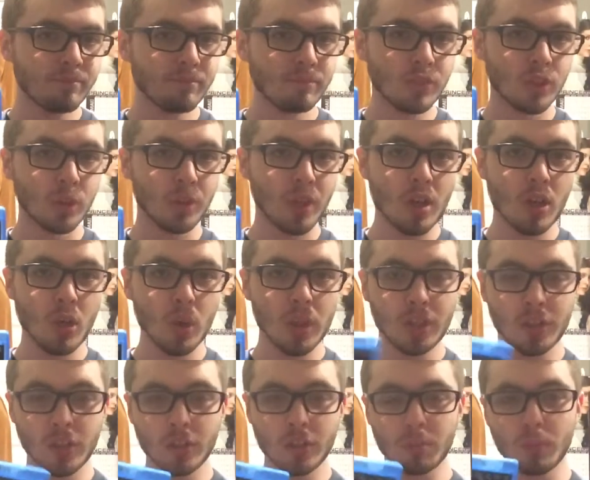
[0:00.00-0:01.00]
So not only
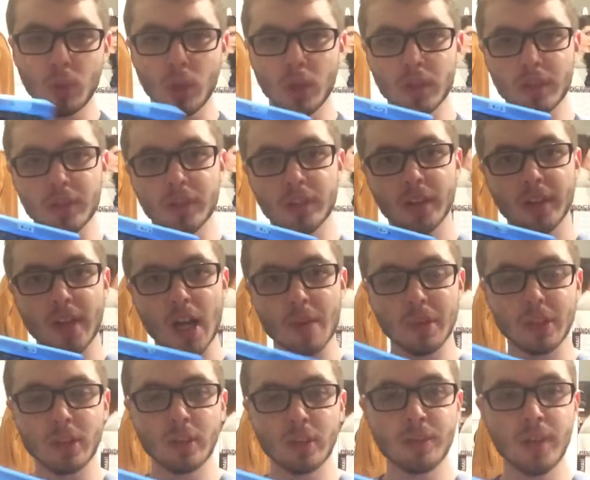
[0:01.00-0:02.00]
does this
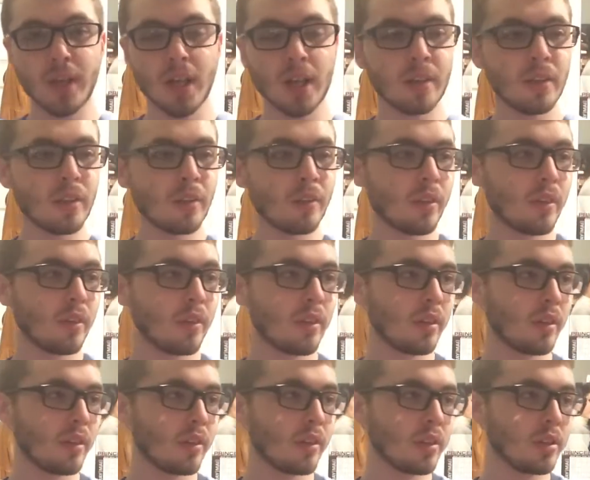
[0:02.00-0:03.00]
comic divide
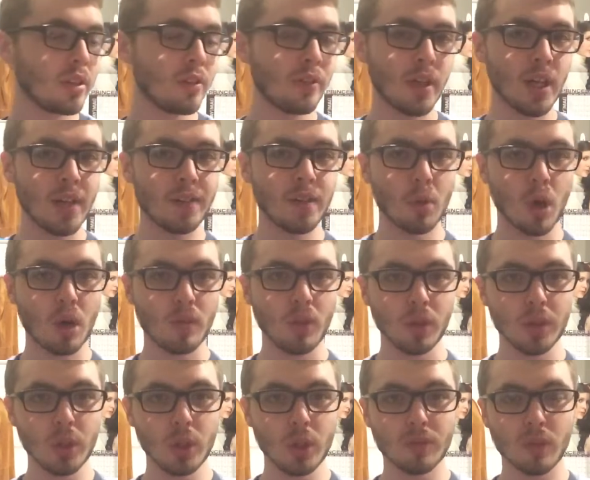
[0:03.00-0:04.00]
divide the
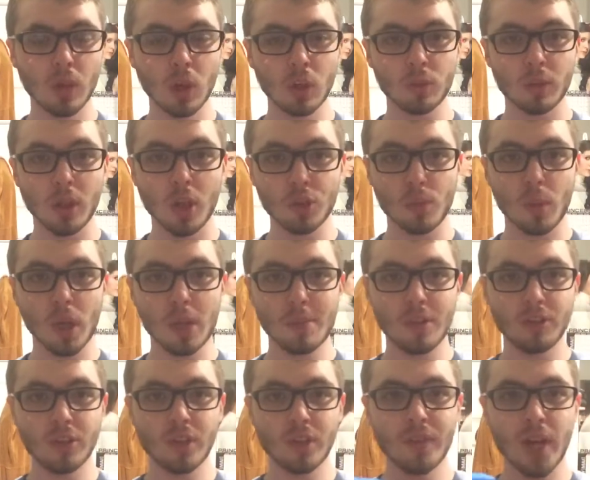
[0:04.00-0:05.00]
Marvel Universe, but also pretty
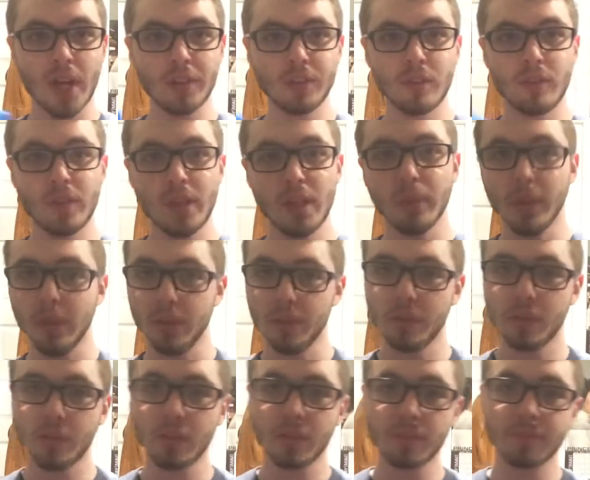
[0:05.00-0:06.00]
much divides the fan
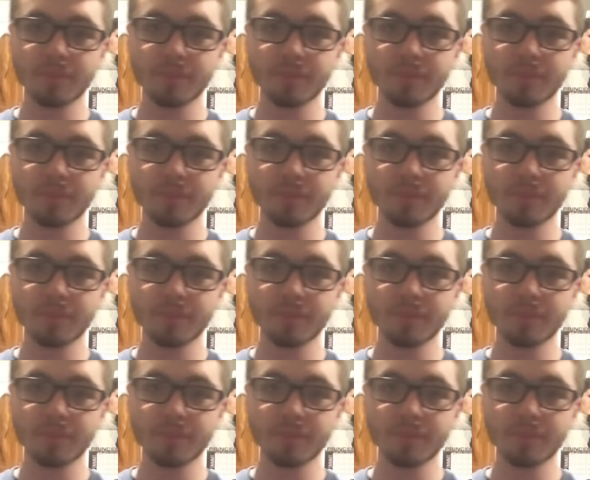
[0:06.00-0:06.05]
base.